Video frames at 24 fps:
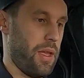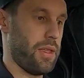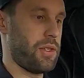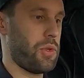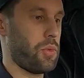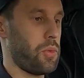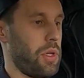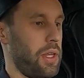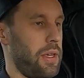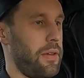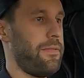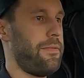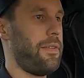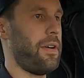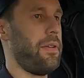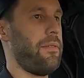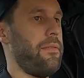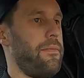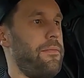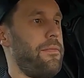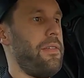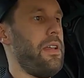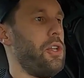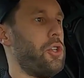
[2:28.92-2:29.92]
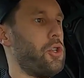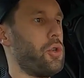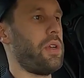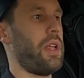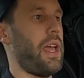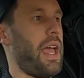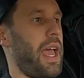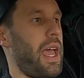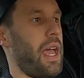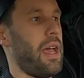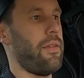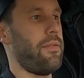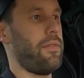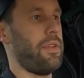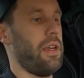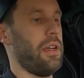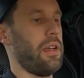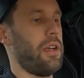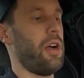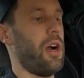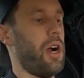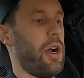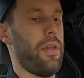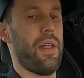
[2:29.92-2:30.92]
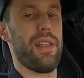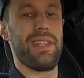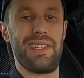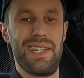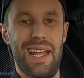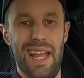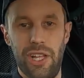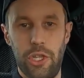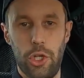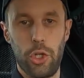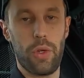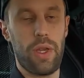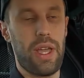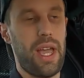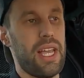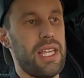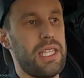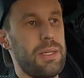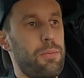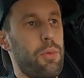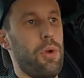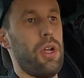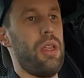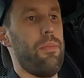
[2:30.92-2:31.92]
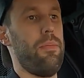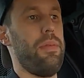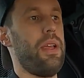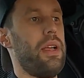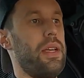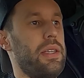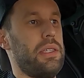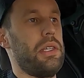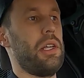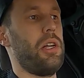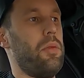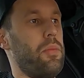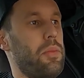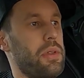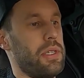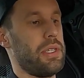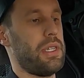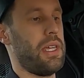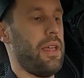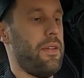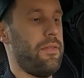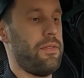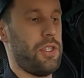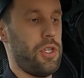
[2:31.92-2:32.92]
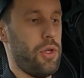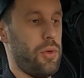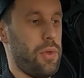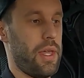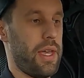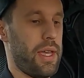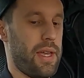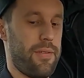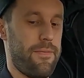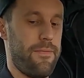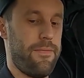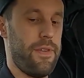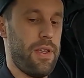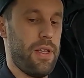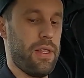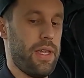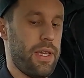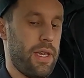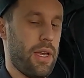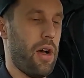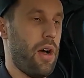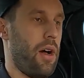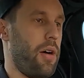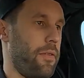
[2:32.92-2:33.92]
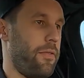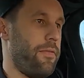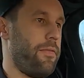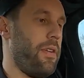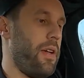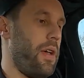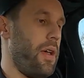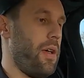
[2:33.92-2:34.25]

it's a really fun feature to have in a car that's naturally aspirated because it almost gives you that feeling of